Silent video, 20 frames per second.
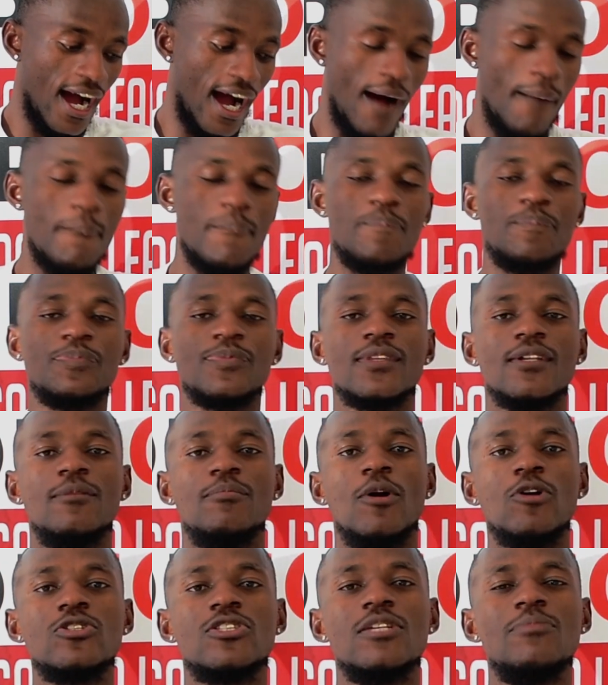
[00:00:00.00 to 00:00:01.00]

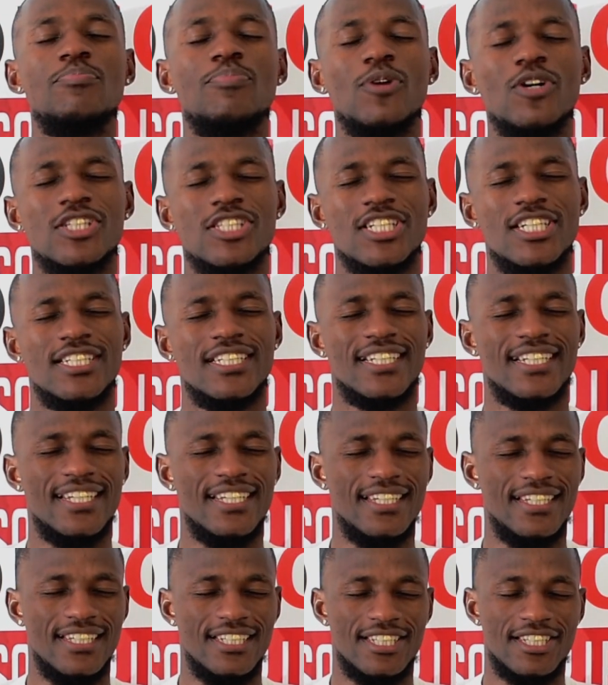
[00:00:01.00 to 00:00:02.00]
Most
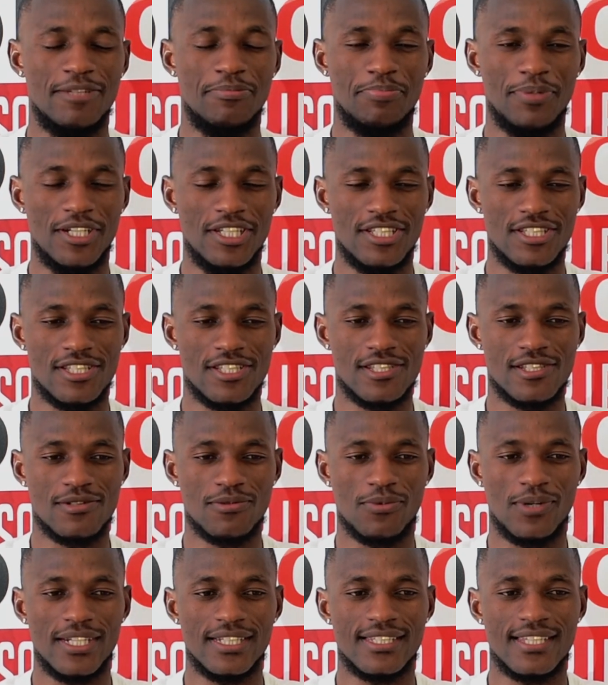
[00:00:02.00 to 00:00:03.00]
importantly, it depends
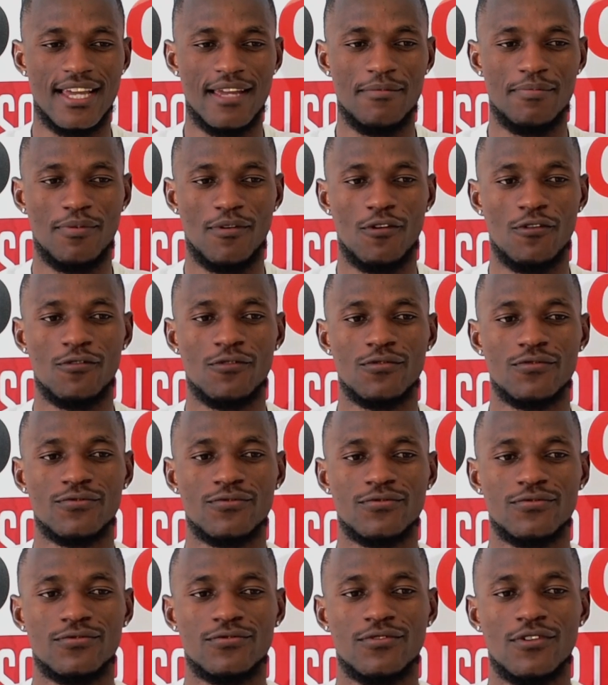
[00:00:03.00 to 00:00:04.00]
what type of
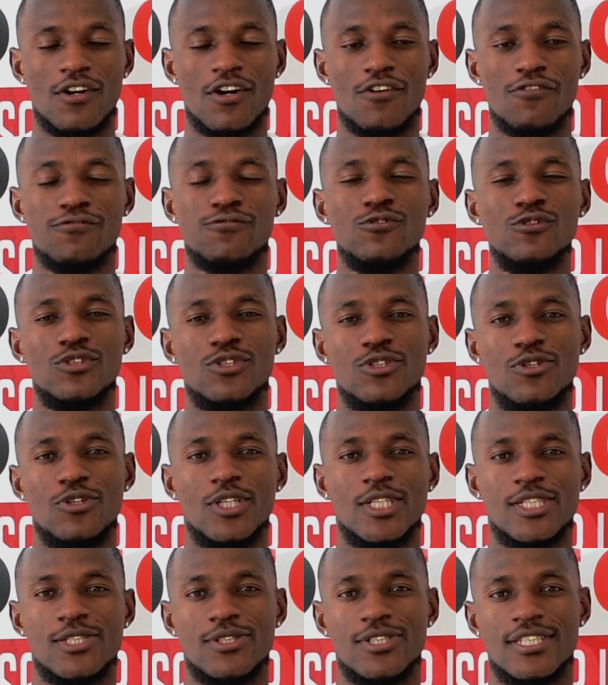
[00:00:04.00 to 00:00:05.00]
food you
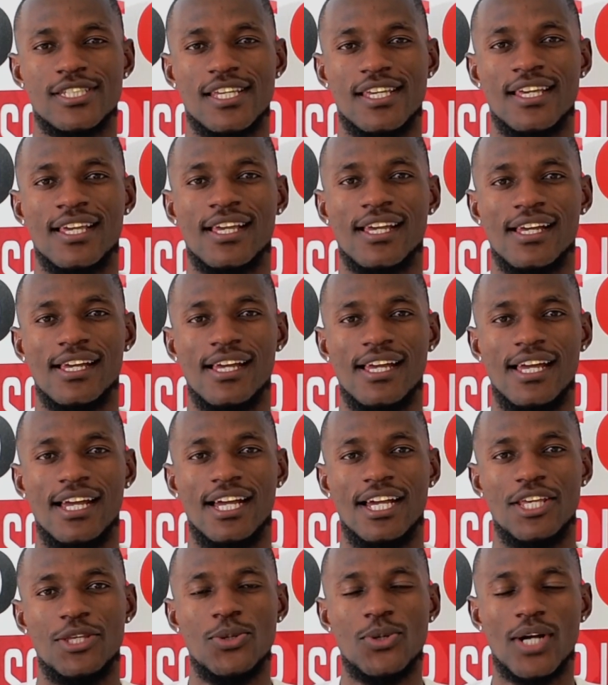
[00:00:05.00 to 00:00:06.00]
also take.
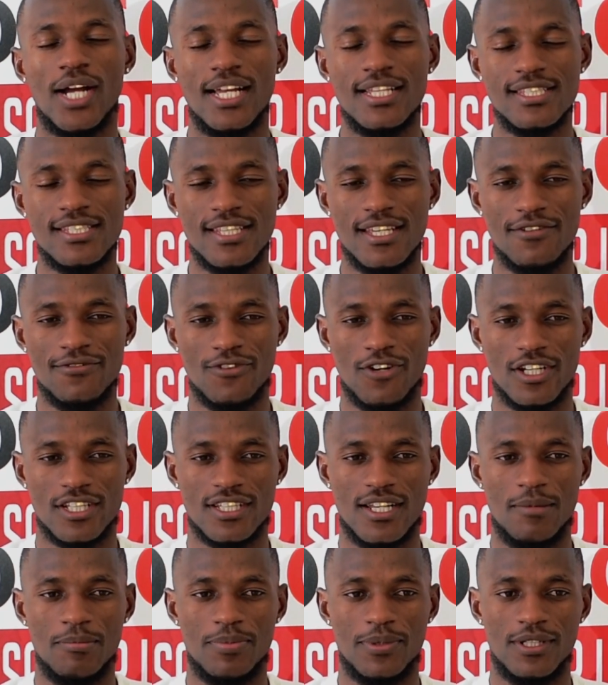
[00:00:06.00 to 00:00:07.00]
You can't say, for
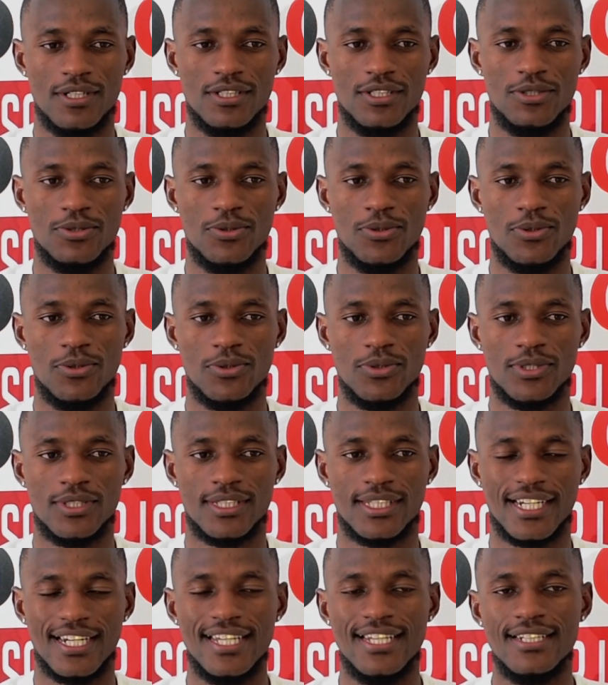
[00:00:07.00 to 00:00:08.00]
example, you
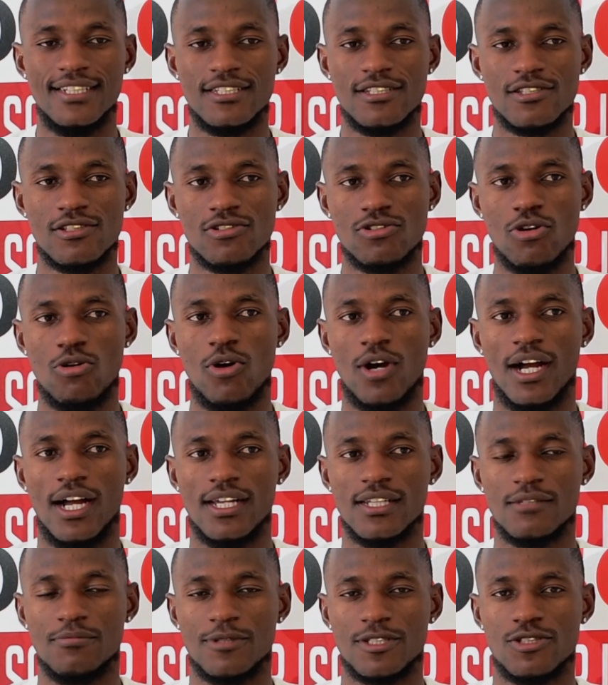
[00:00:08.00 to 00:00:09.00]
train so
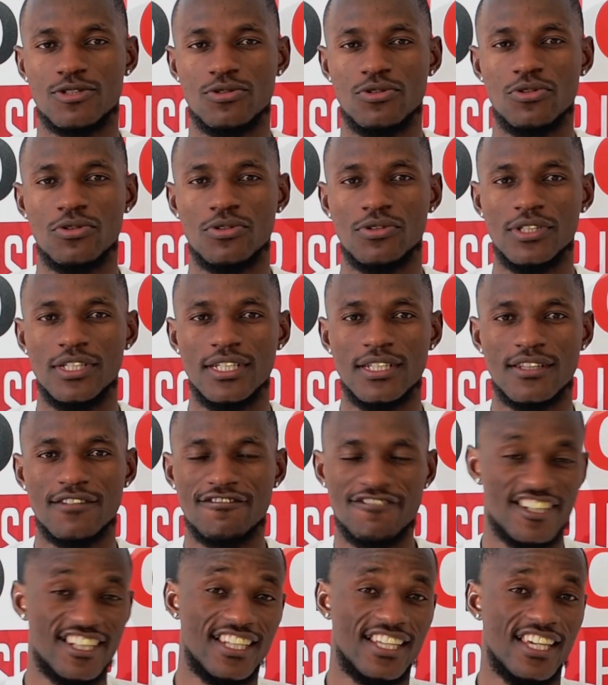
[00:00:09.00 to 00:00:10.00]
hard, but you go eat
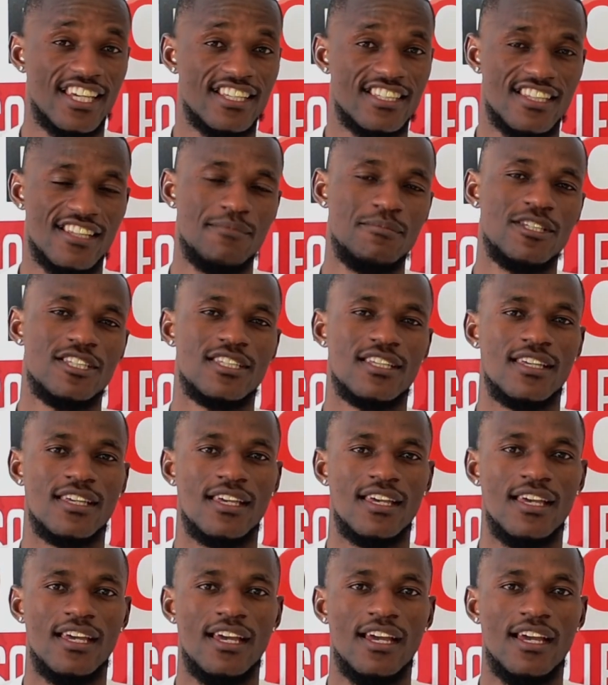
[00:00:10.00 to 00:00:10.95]
fat cakes, let me say.